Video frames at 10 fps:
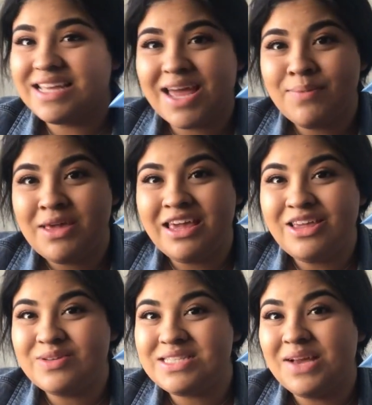Look at me
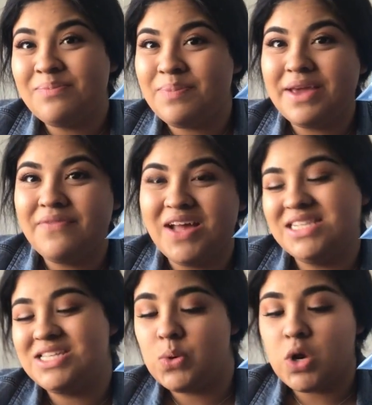using big
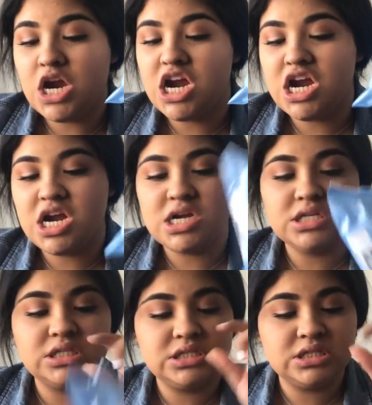fancy words.